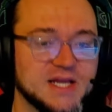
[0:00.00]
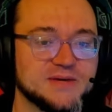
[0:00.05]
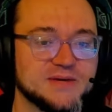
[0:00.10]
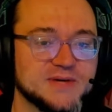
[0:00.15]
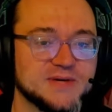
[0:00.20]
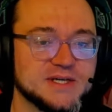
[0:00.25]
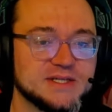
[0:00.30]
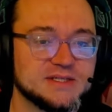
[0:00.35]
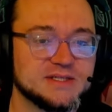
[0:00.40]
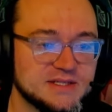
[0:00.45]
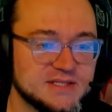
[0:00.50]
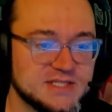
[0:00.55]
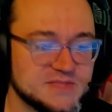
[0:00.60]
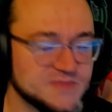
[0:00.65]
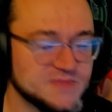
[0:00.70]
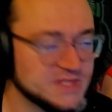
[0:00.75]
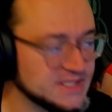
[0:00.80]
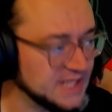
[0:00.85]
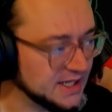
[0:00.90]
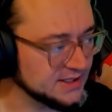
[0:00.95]
Anyway, this
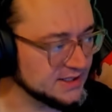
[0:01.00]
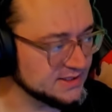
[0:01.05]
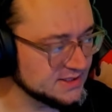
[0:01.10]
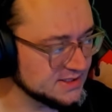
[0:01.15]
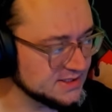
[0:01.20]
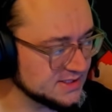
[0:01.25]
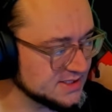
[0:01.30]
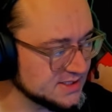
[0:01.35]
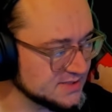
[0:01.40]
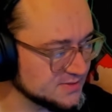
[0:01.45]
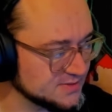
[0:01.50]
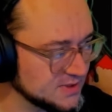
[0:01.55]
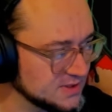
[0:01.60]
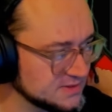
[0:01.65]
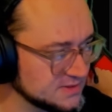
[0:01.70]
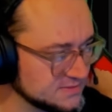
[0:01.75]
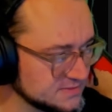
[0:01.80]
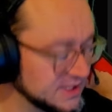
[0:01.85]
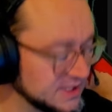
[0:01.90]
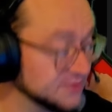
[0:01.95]
mentality is just
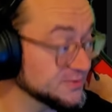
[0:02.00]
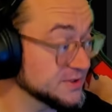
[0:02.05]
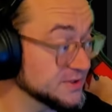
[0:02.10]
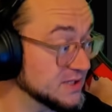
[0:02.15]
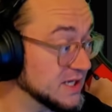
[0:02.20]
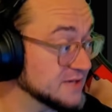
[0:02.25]
wrong. In real